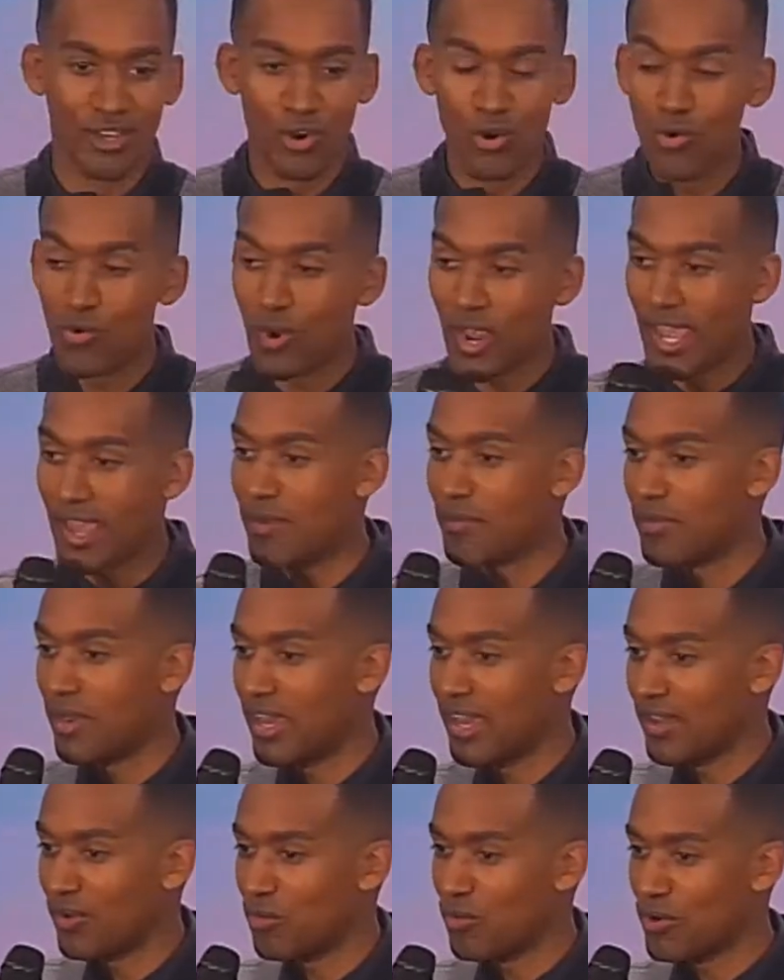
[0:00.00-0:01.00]
Who am
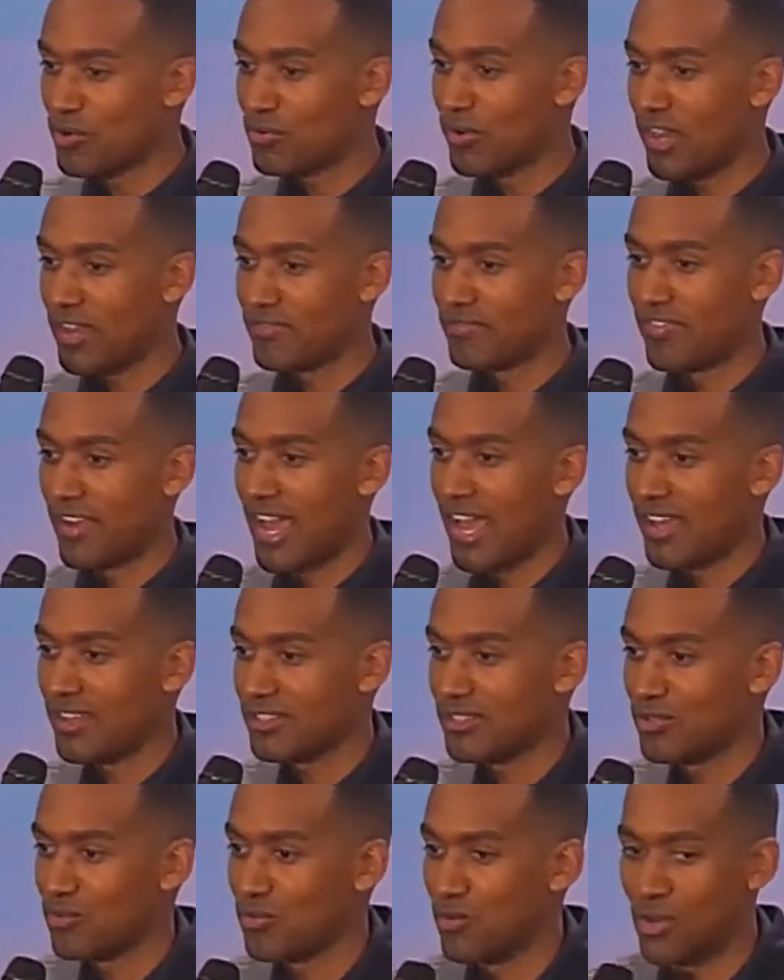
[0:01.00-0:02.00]
I? What do I
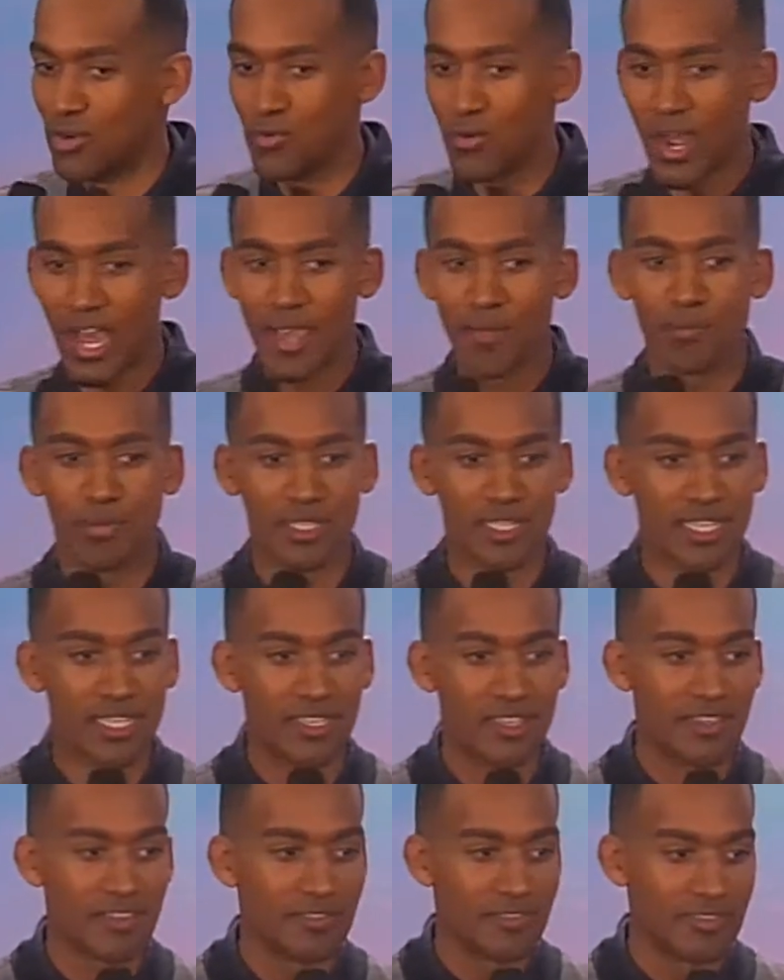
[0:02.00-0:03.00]
value? What do I
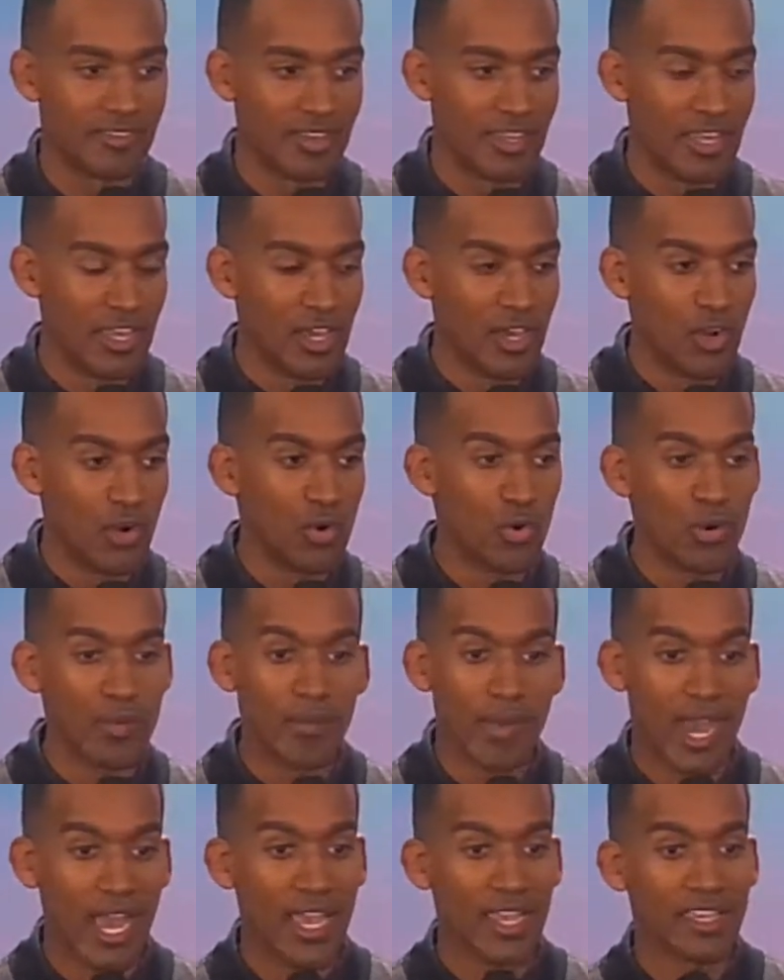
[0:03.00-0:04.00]
believe? Who
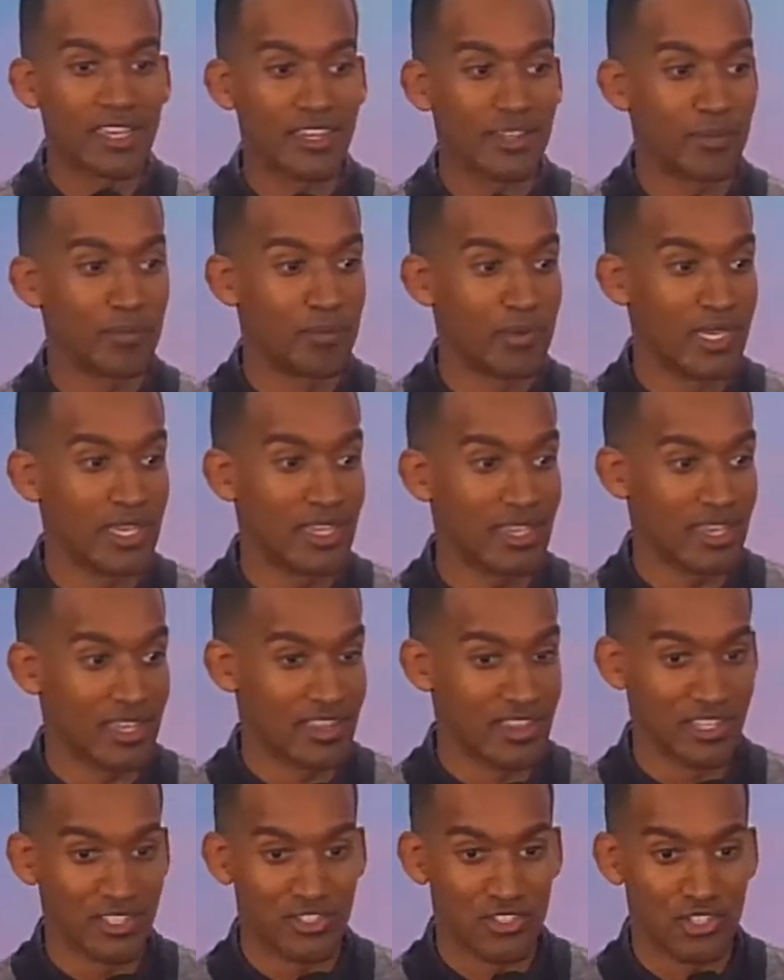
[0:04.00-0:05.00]
am I going to be
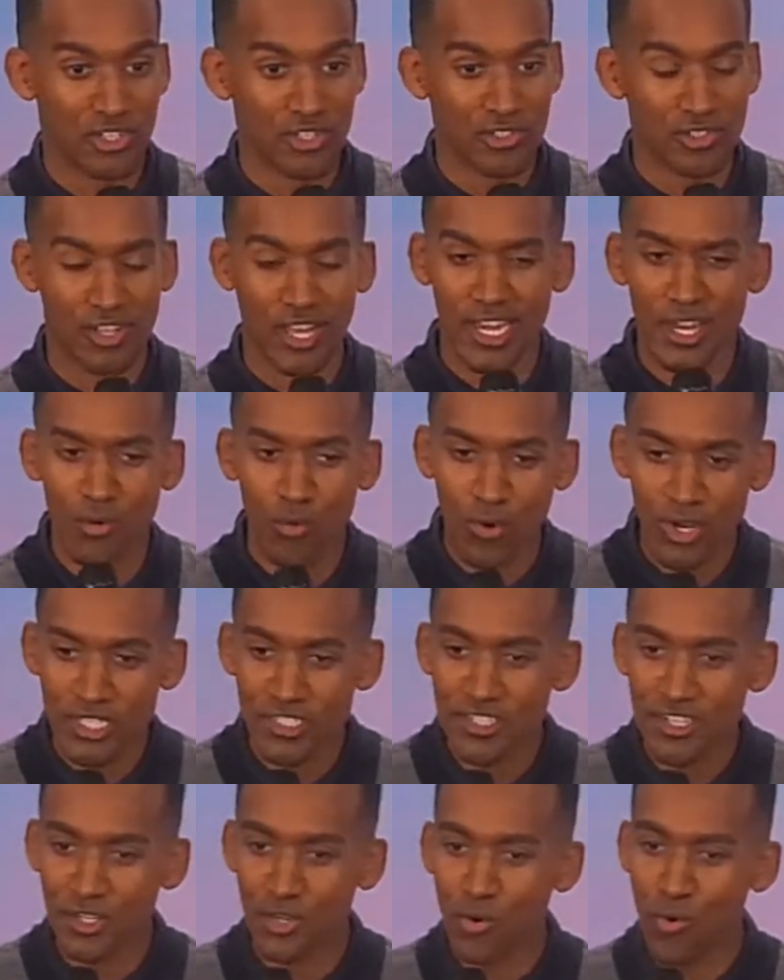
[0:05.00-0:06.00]
in this circle? And it
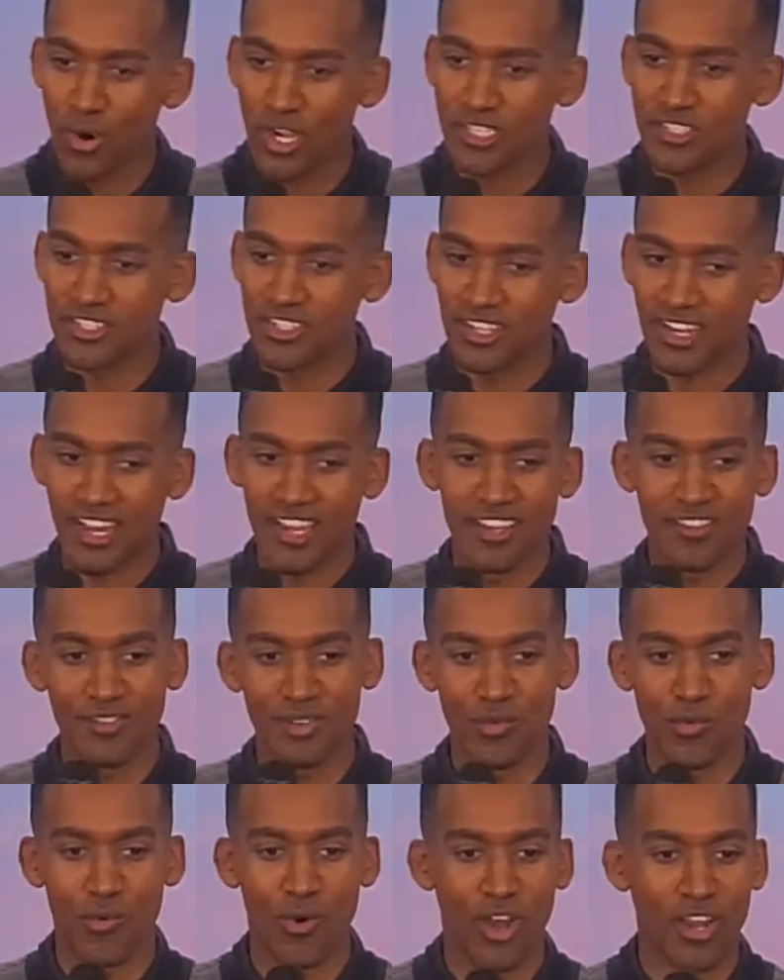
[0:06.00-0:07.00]
wasn't a question I
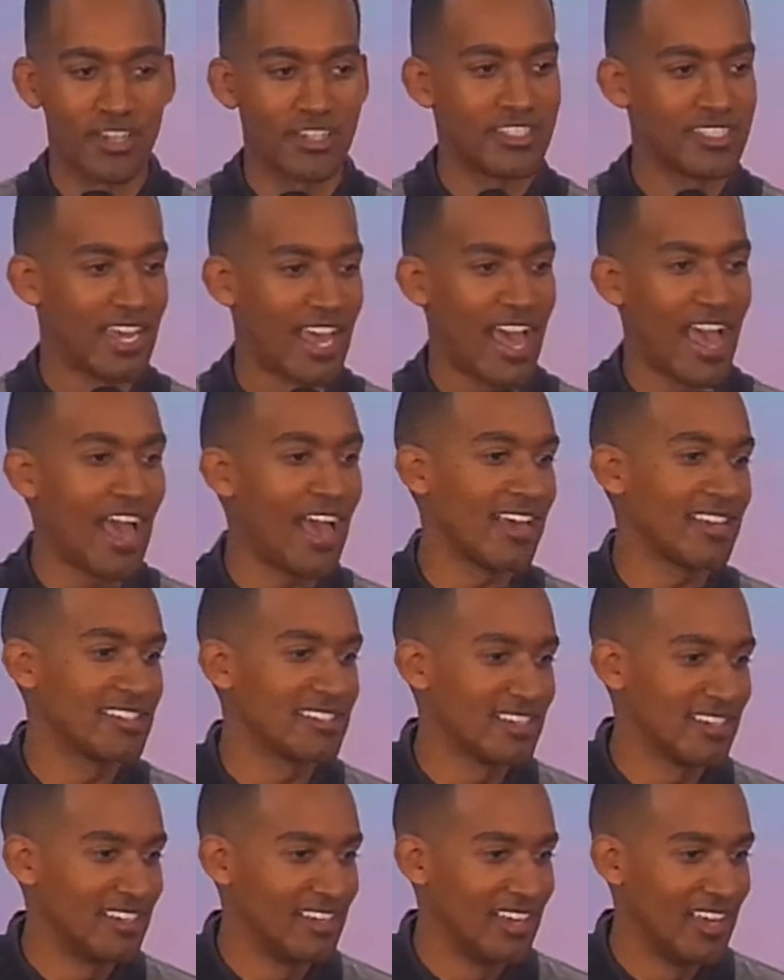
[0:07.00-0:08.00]
even wanted to
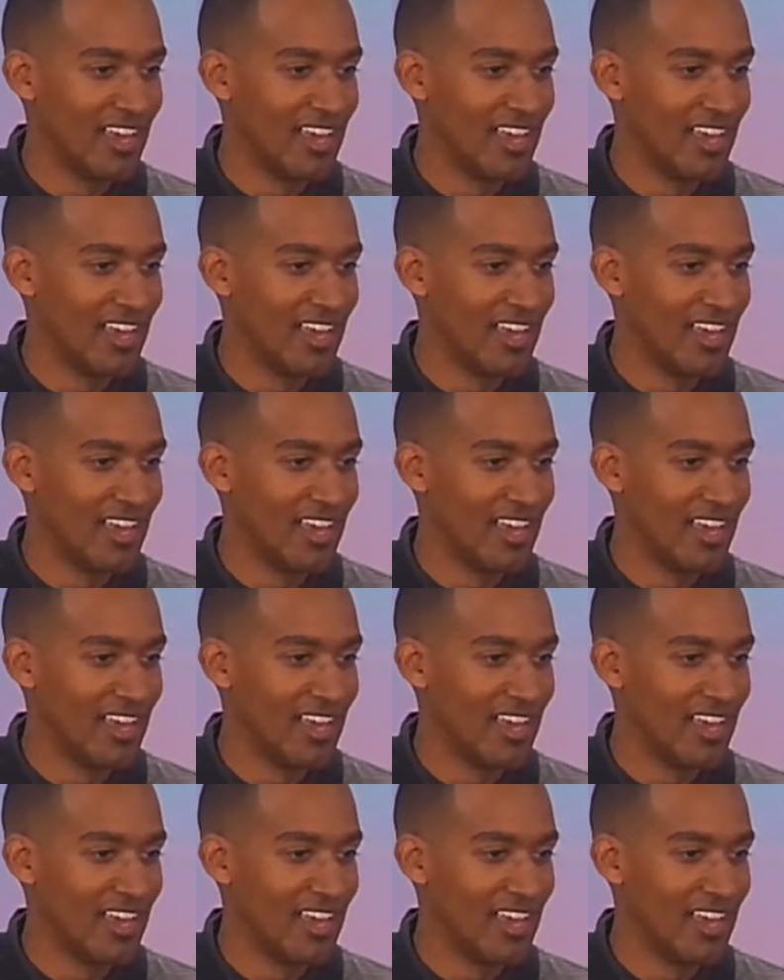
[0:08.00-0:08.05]
ask.